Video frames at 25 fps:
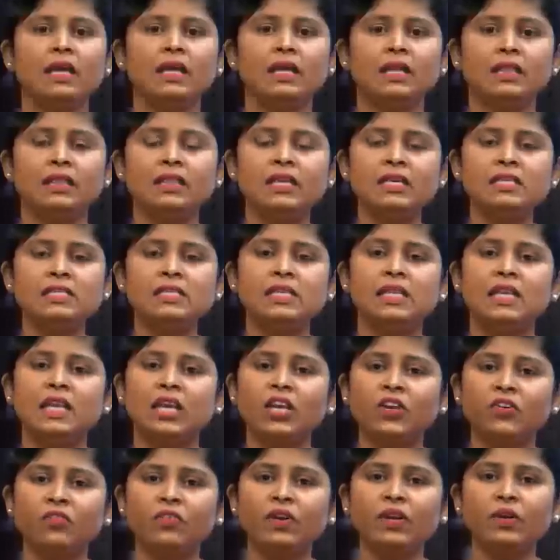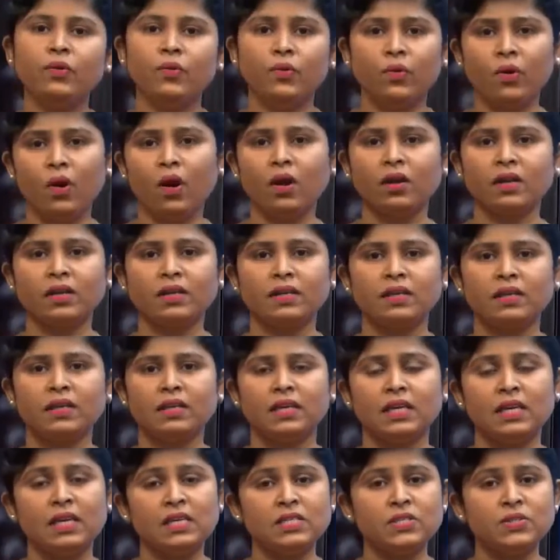This liquid rock
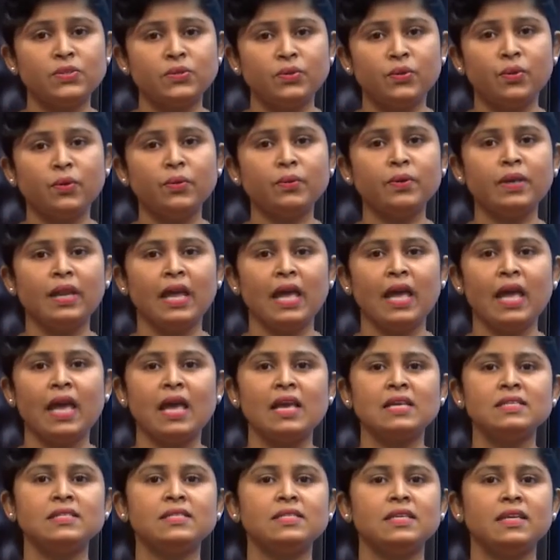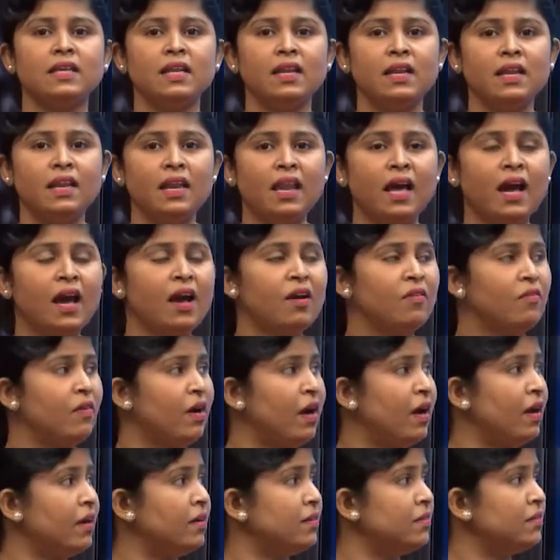is known as
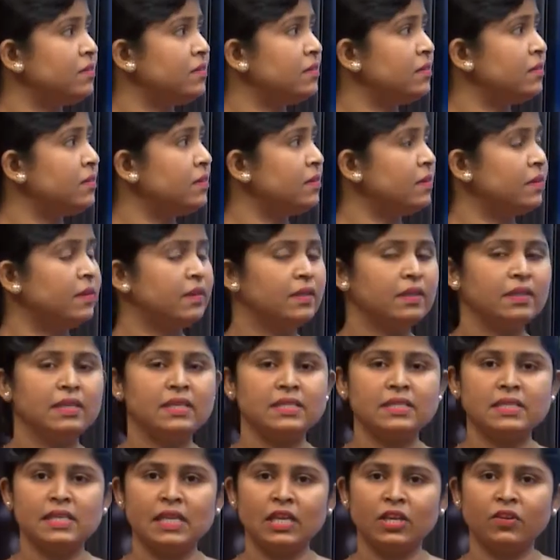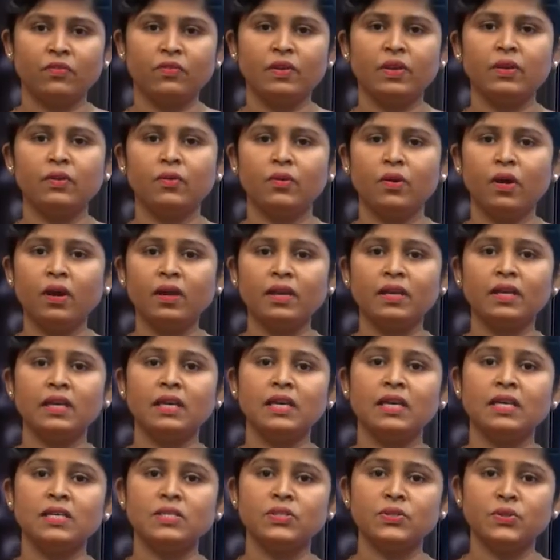lava. This liquid rock is